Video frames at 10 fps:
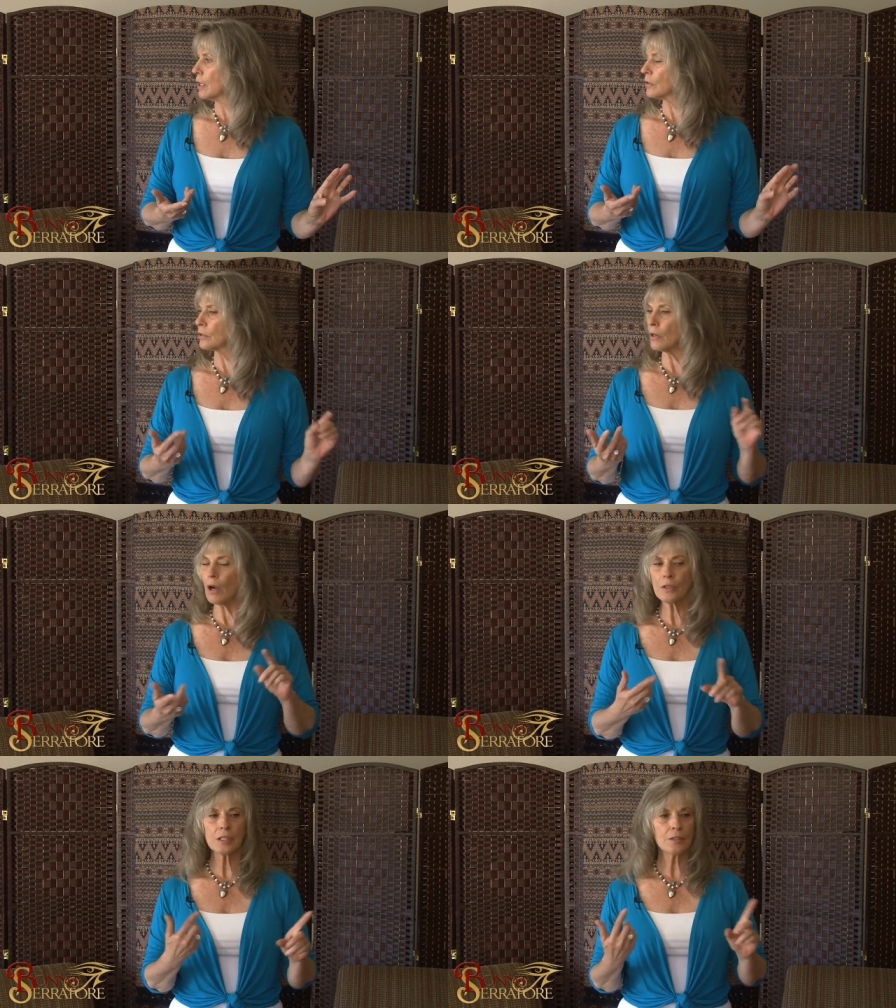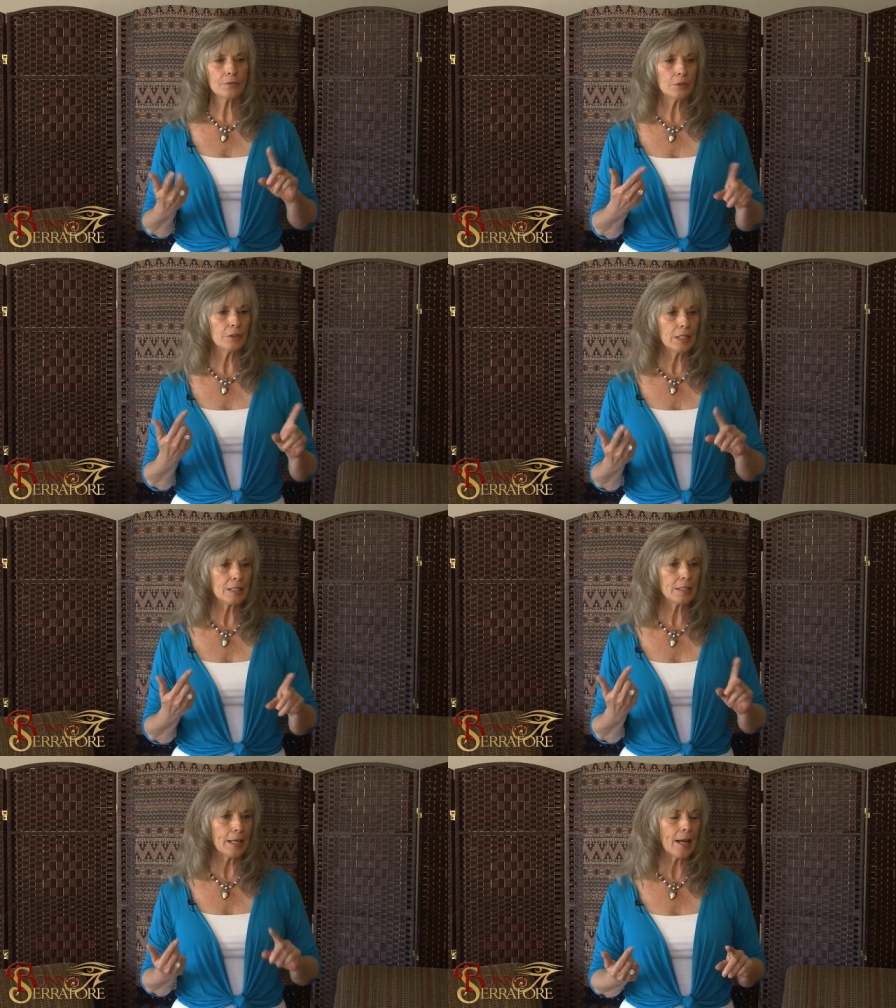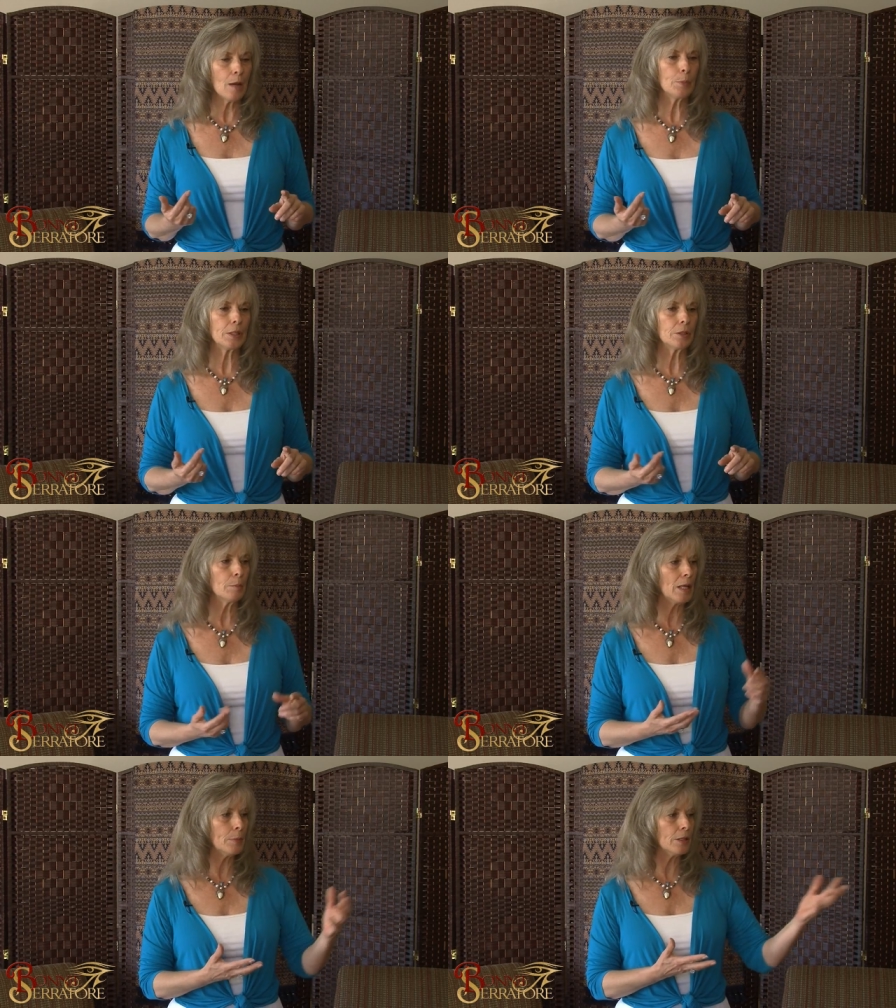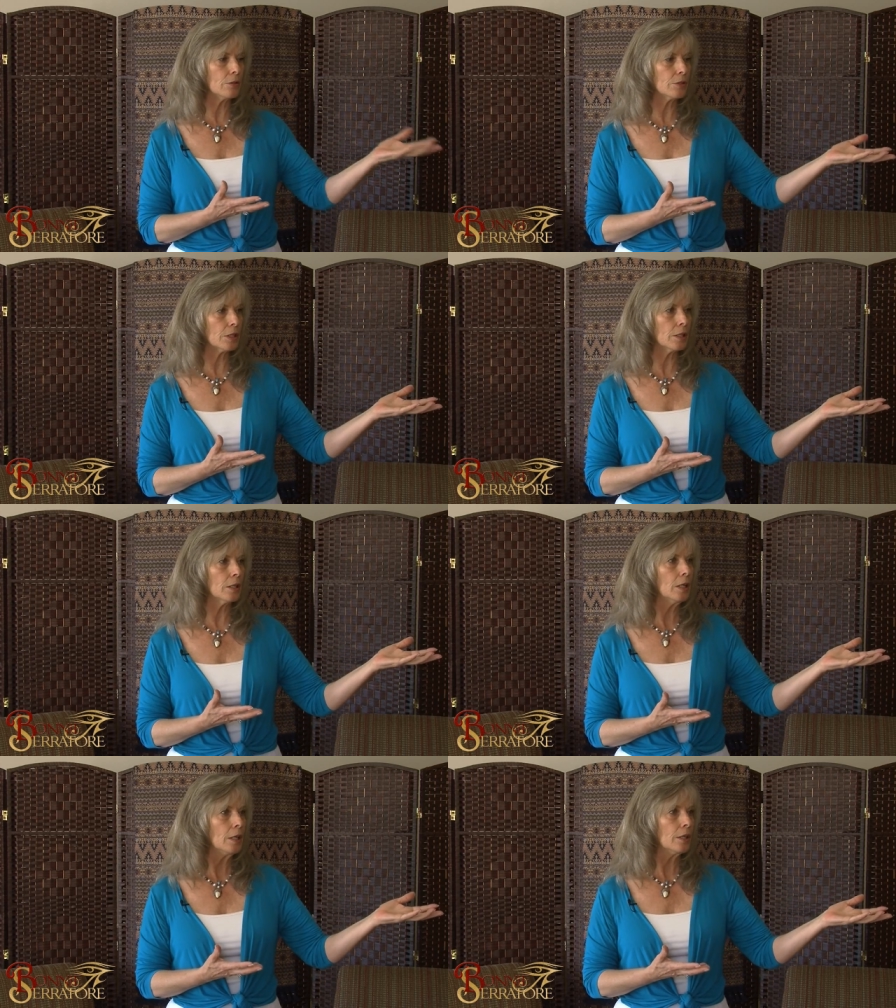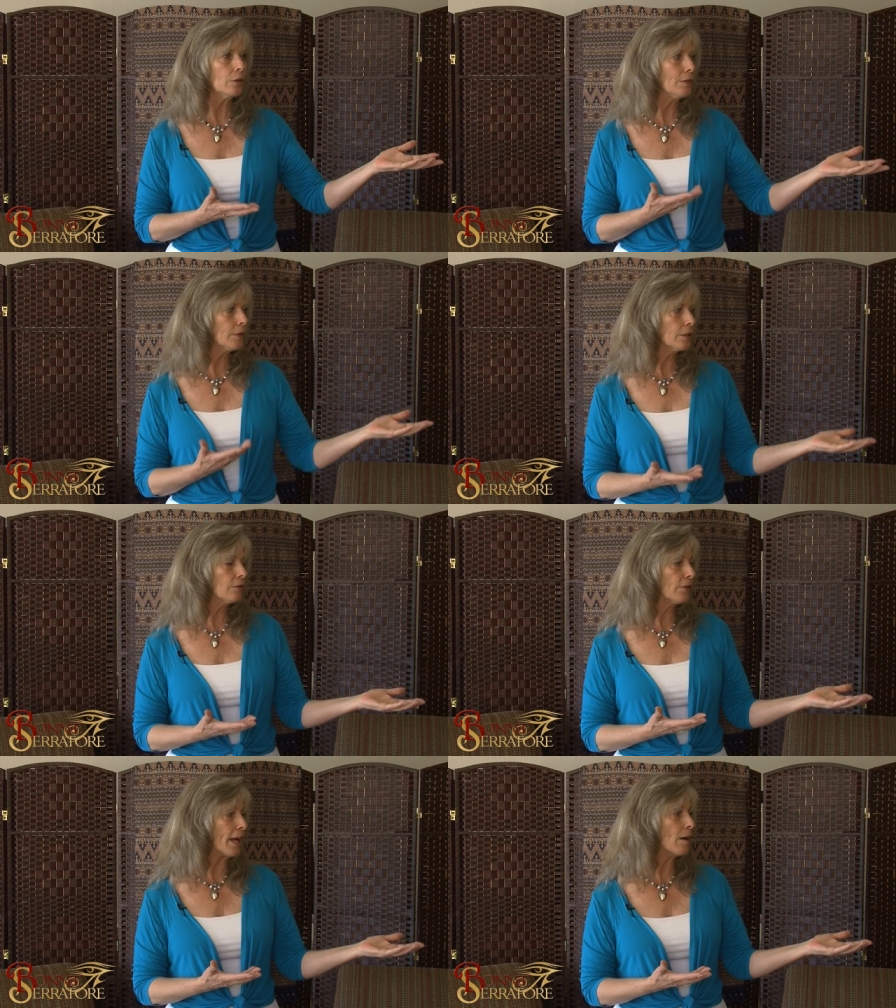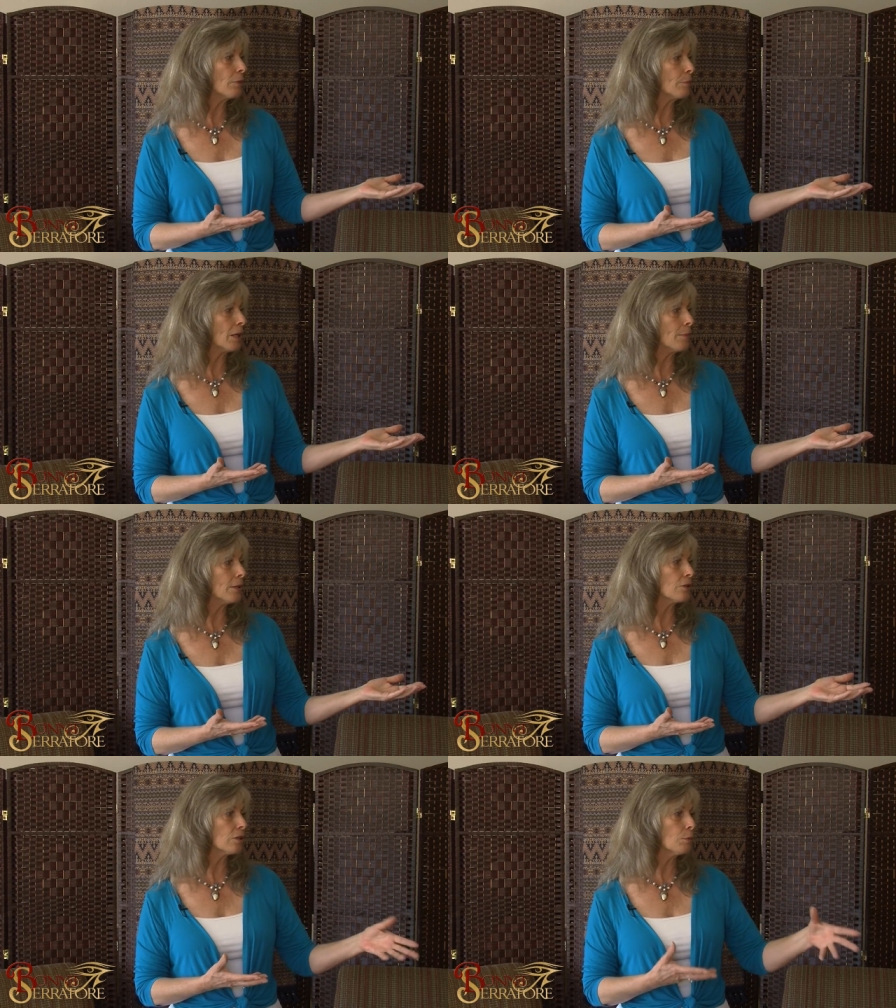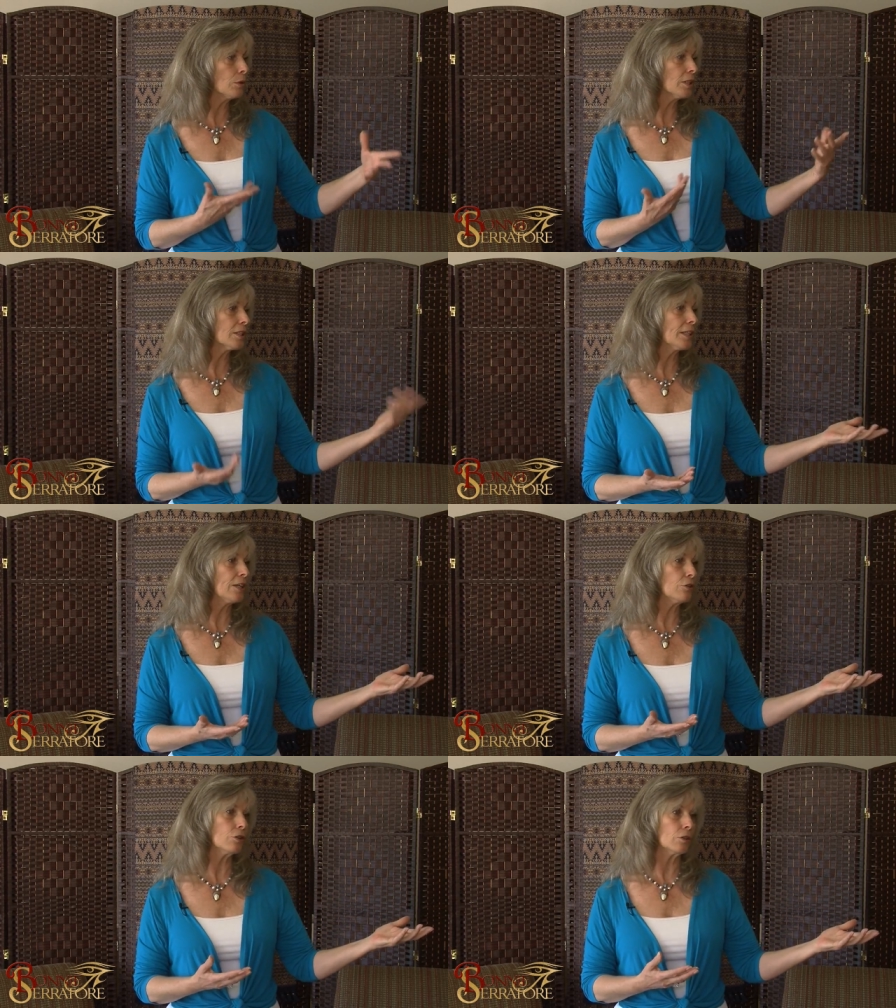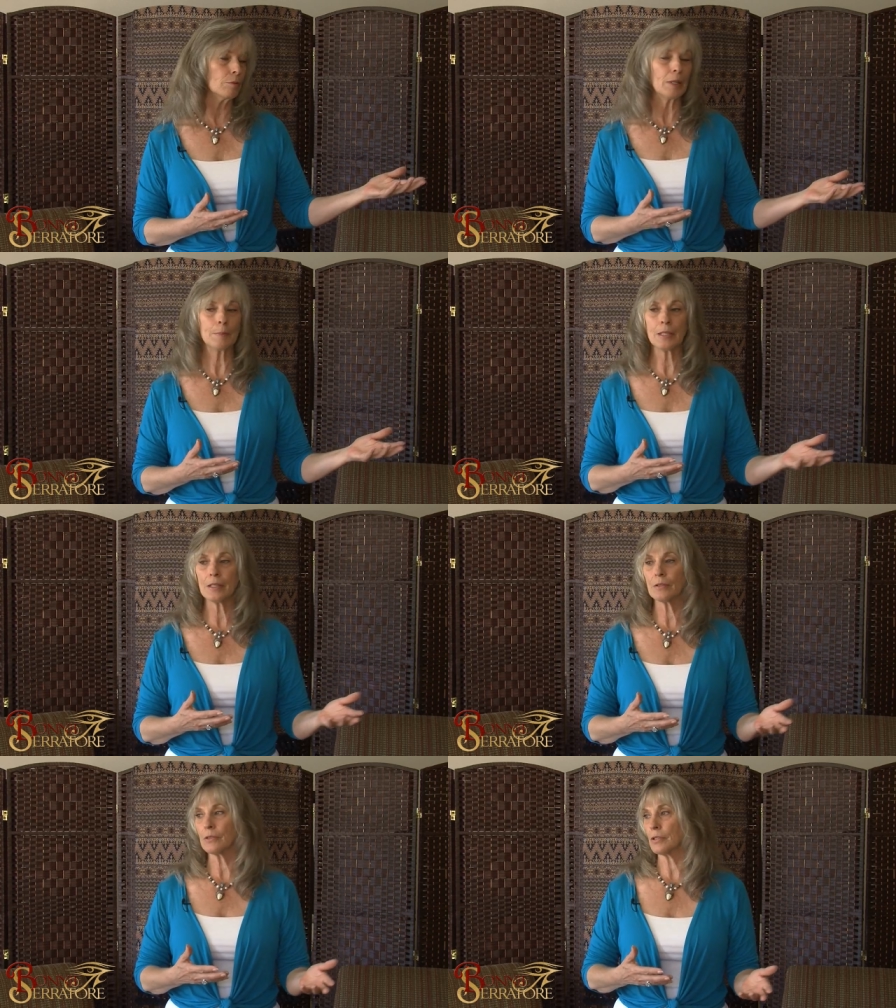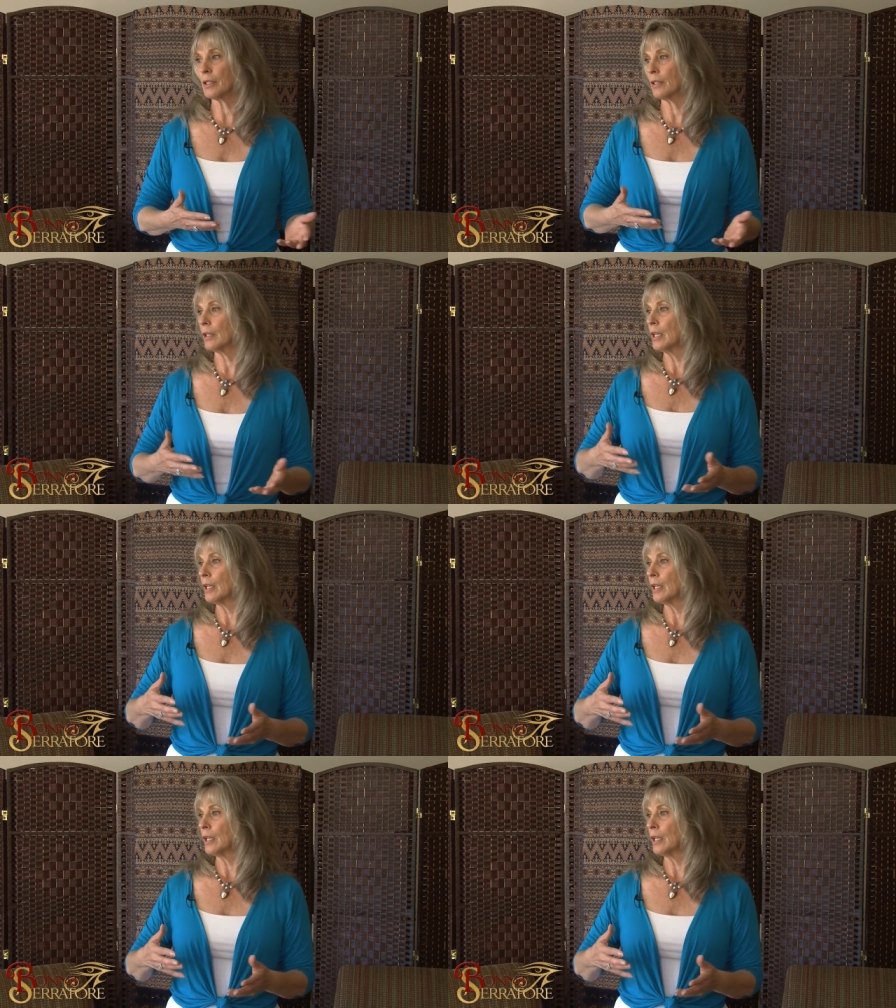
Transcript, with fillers: So there's all these different things that happen, and maybe there's, a, you know, even in the family, maybe there's a molestation, or maybe there's, a,